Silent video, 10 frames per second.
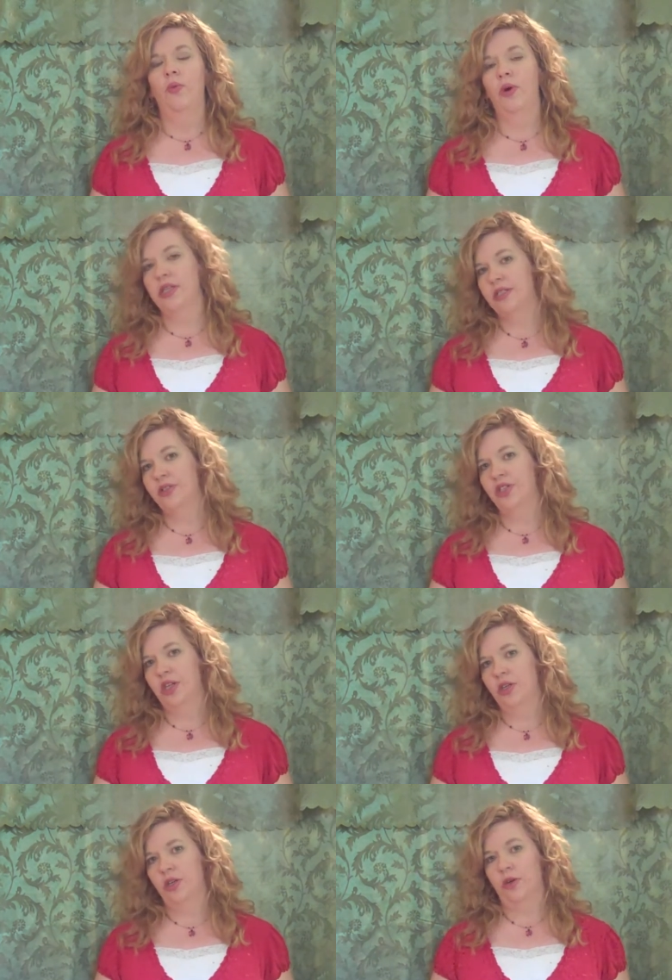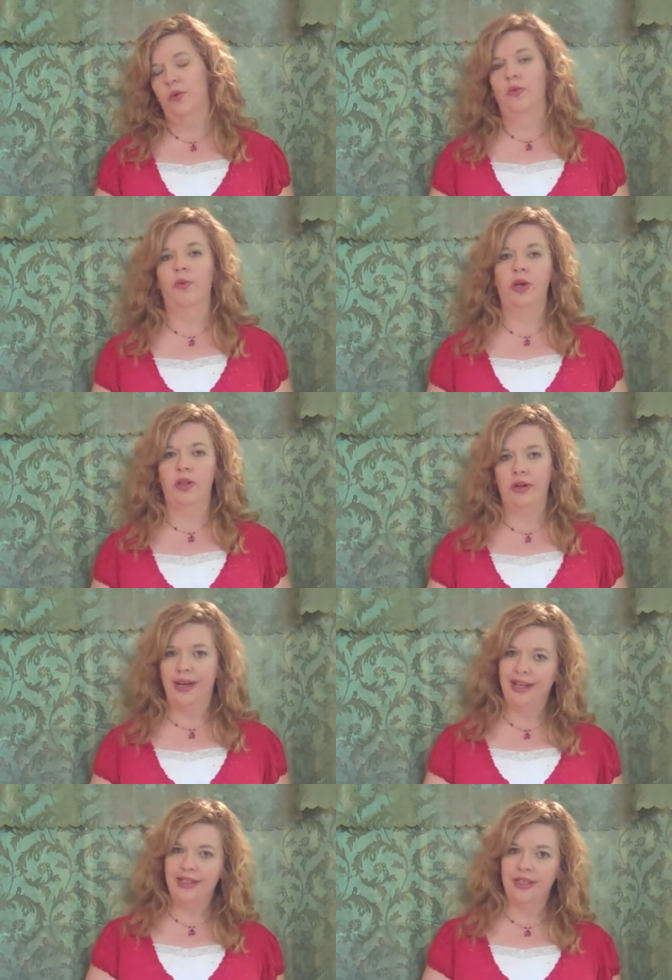What is their gender? What are their
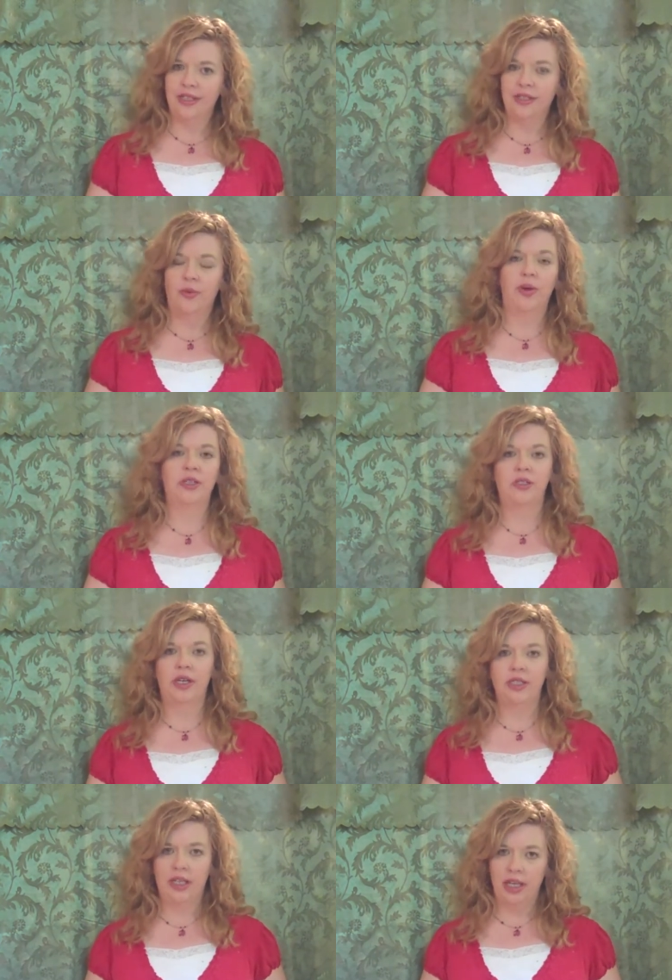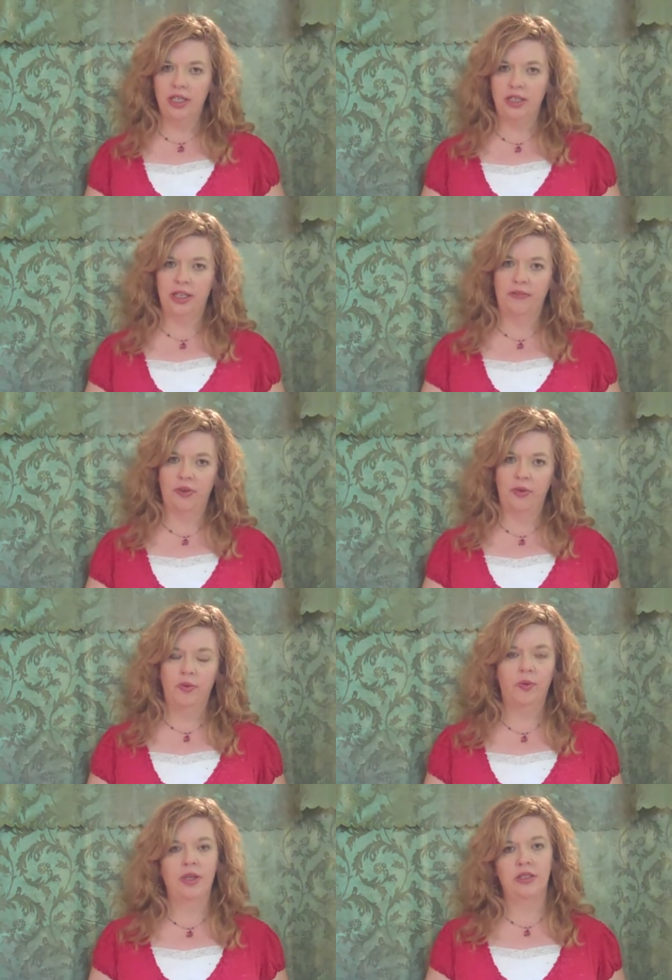ages? What is their education level?
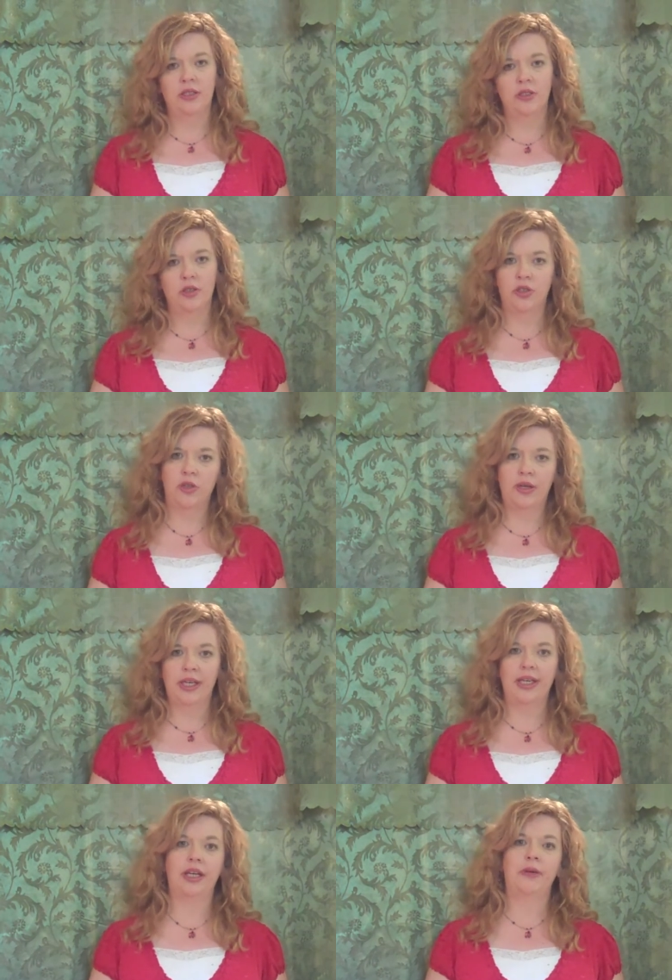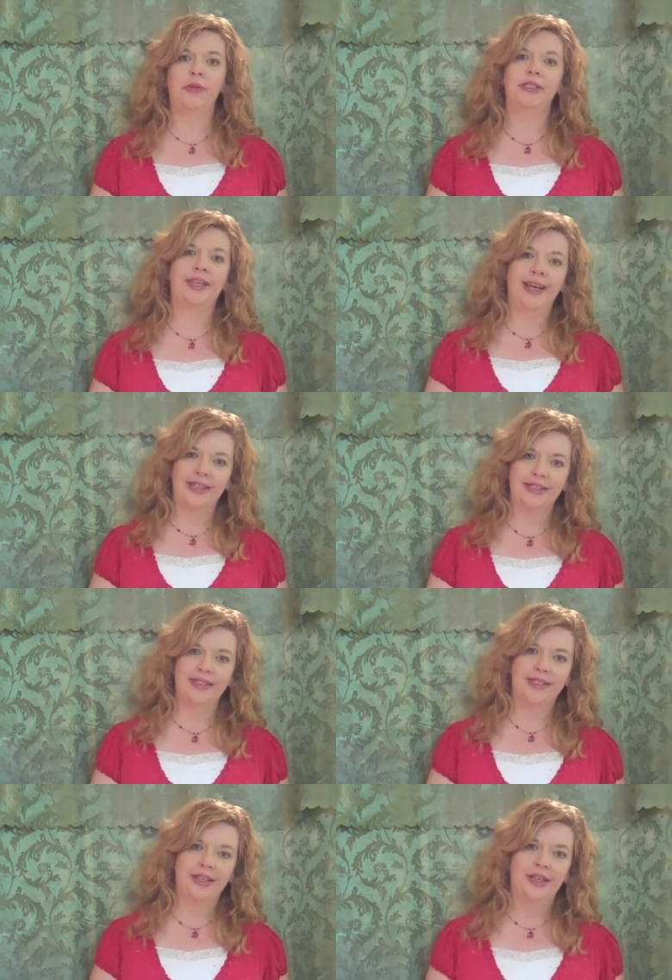What is their socioeconomic
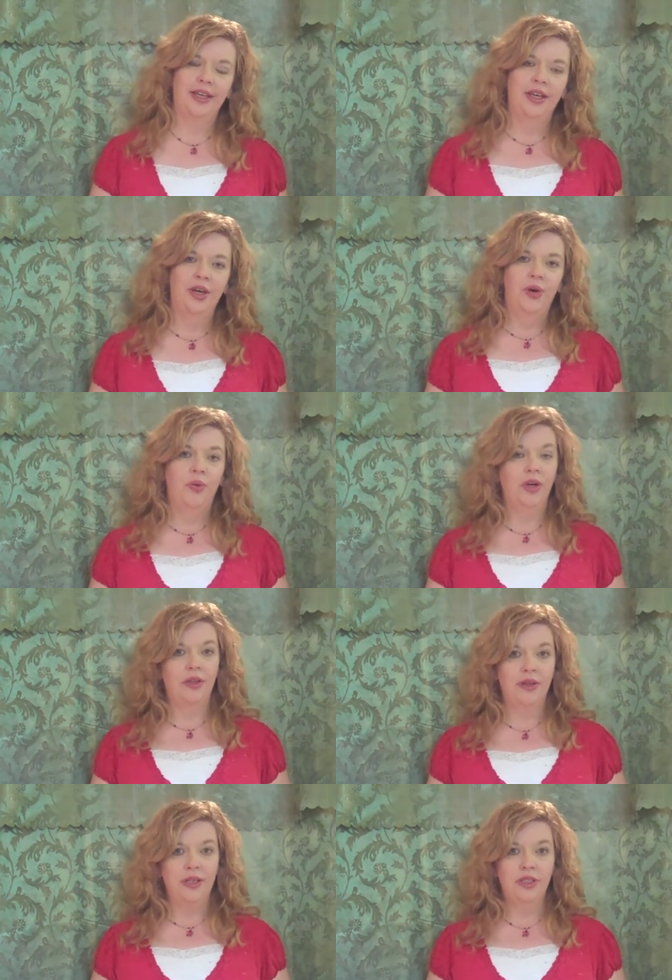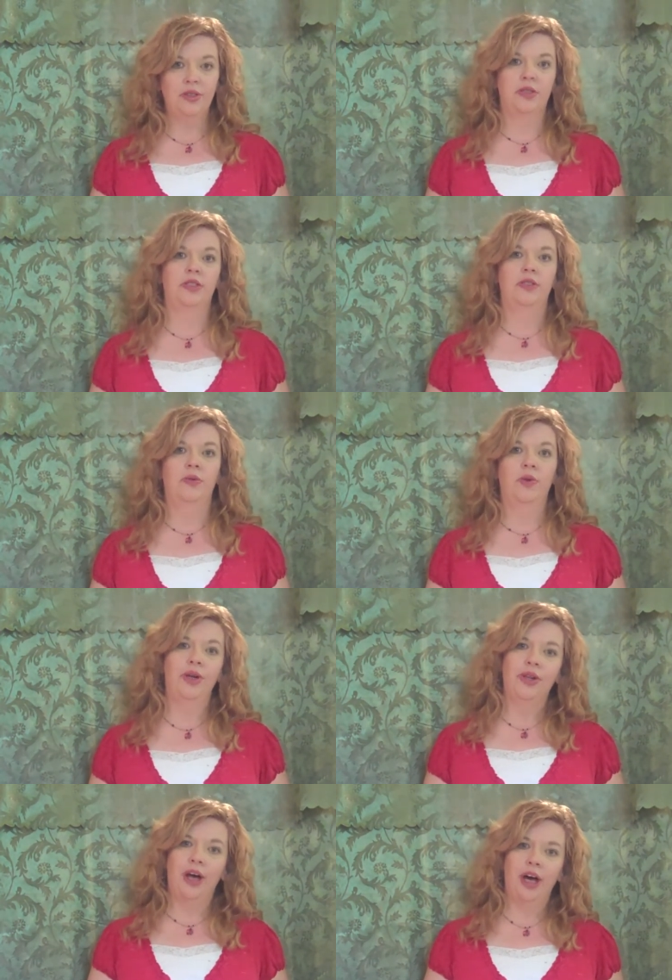status? What are their interests? What
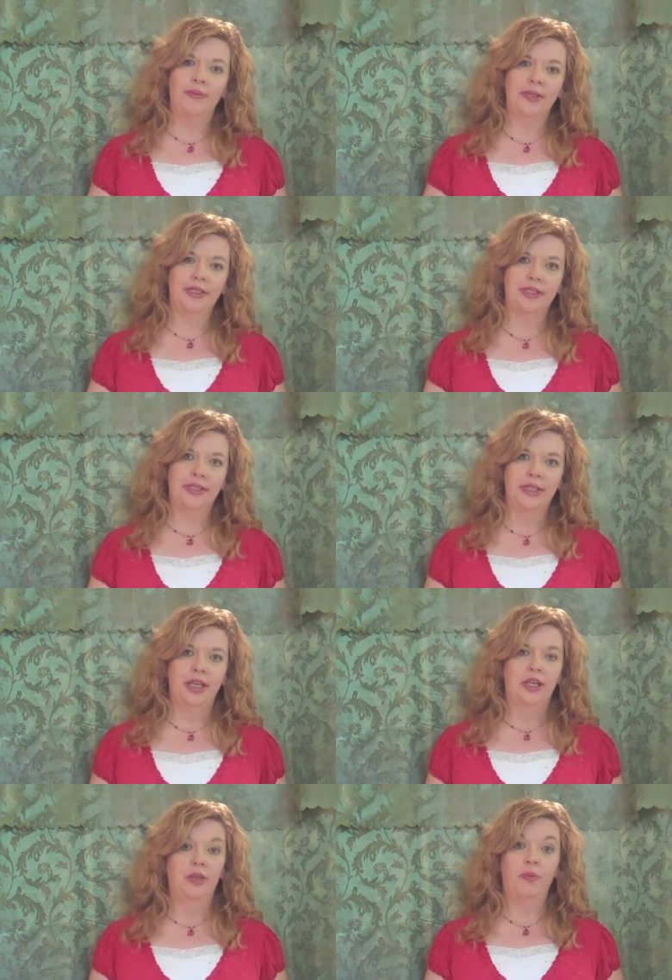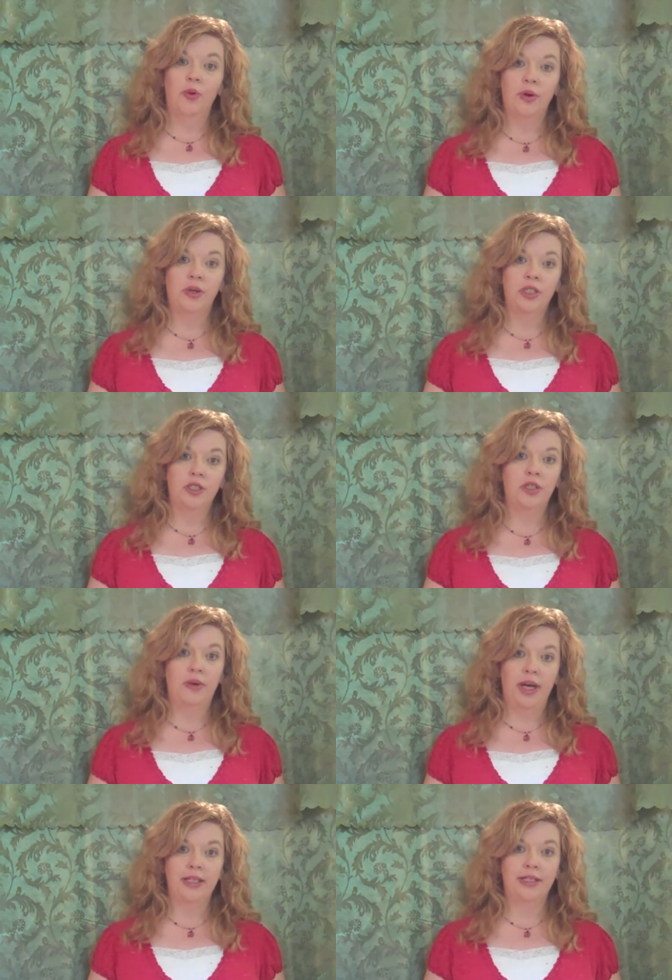are their hobbies? The more questions you
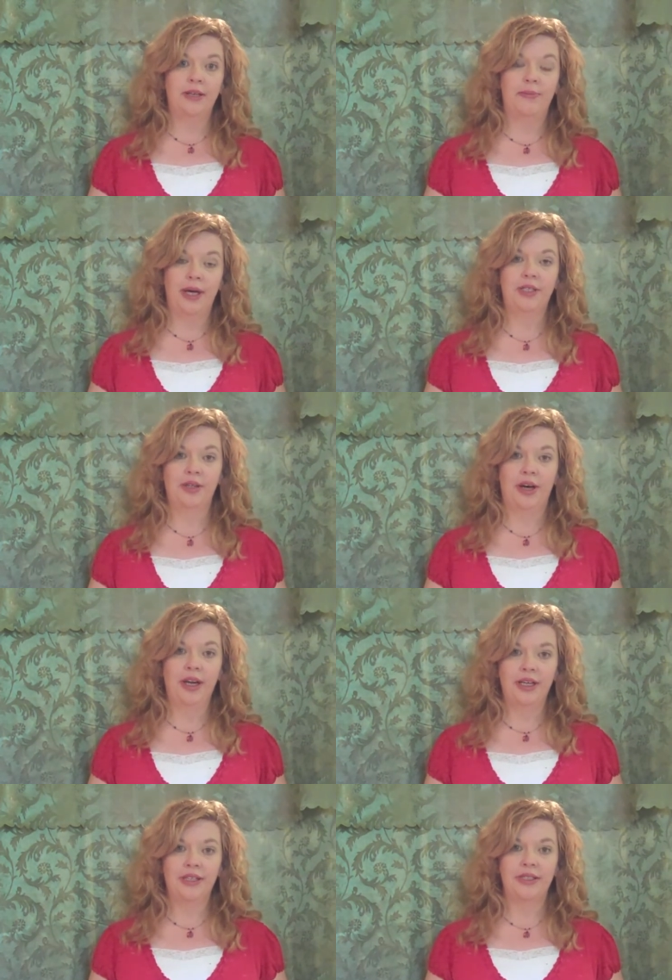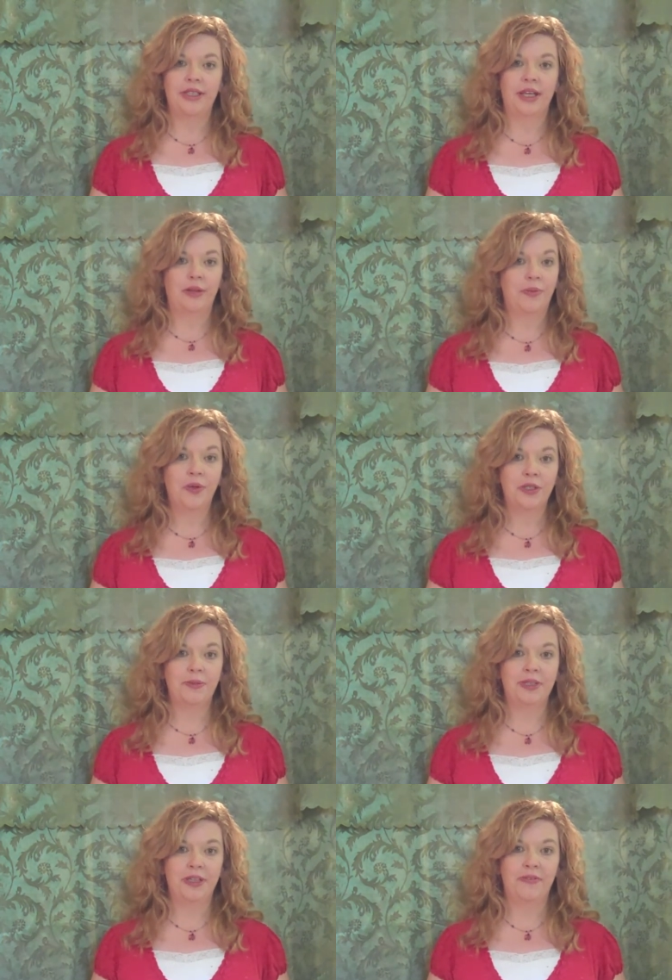ask about your audience and the more
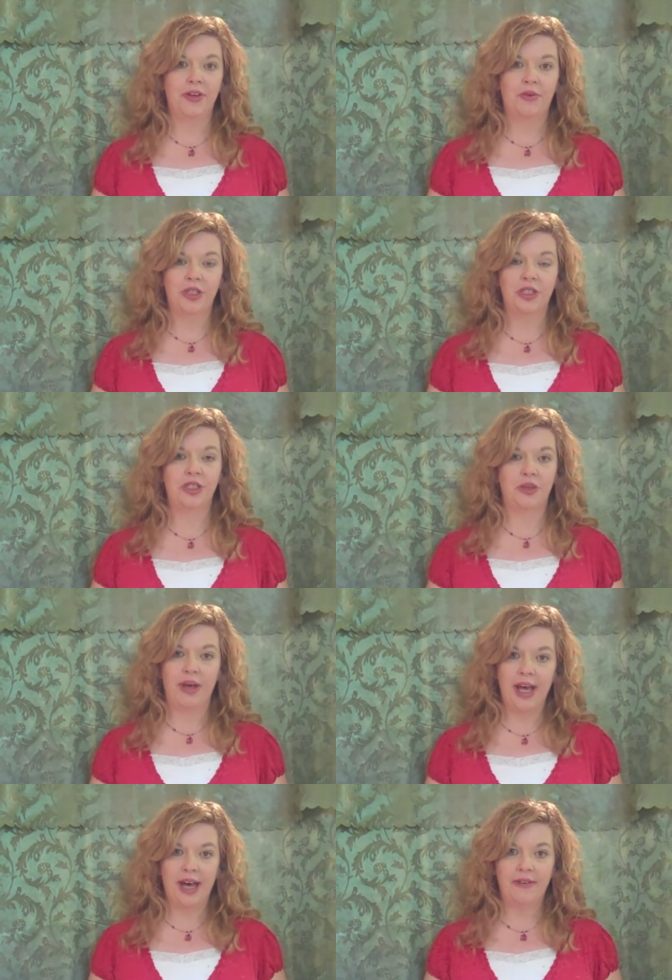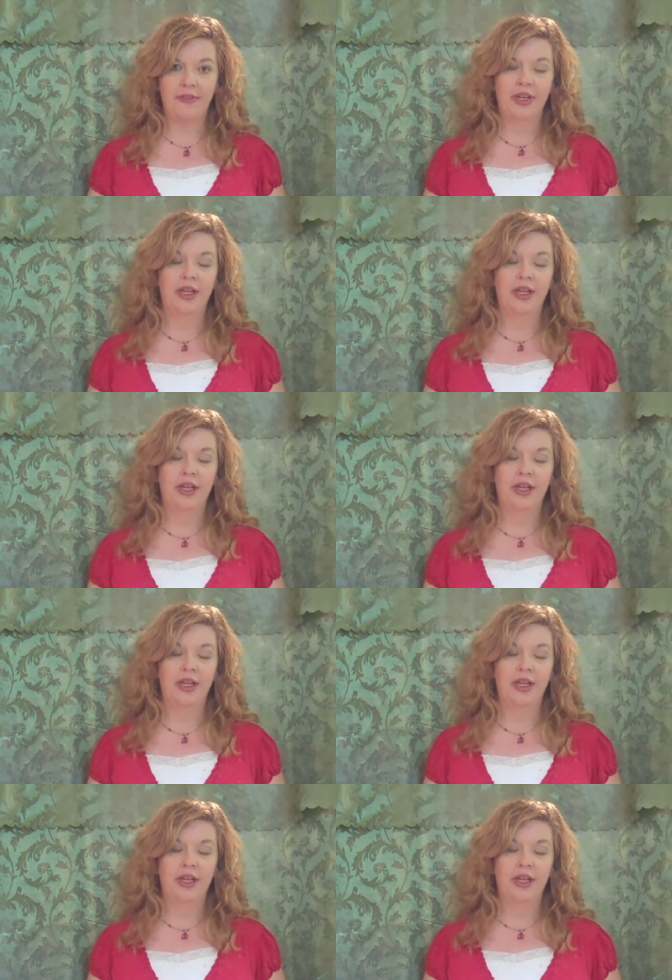specific questions you have,